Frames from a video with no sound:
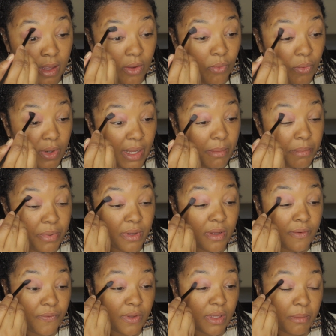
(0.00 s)
And when I
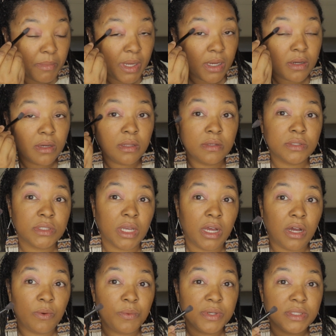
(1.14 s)
buff in my colors, I
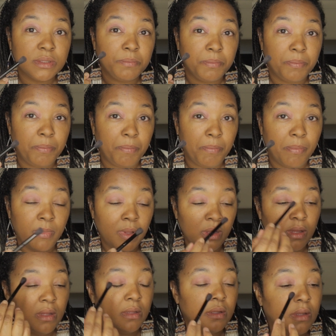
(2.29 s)
always
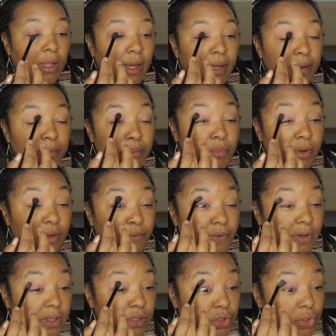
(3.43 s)
like buff
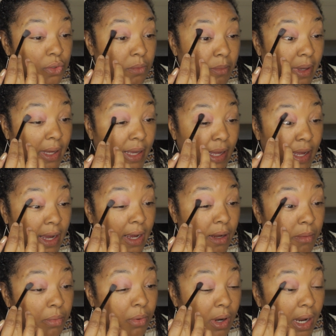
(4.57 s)
it into my
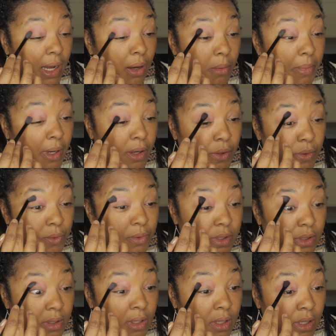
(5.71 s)
eyebrow bone.
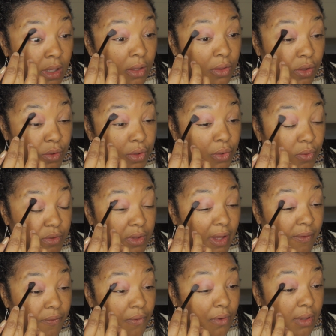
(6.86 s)
So as soon as
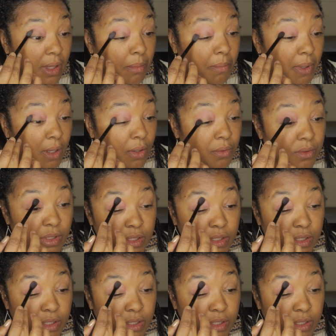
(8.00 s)
I feel that bone,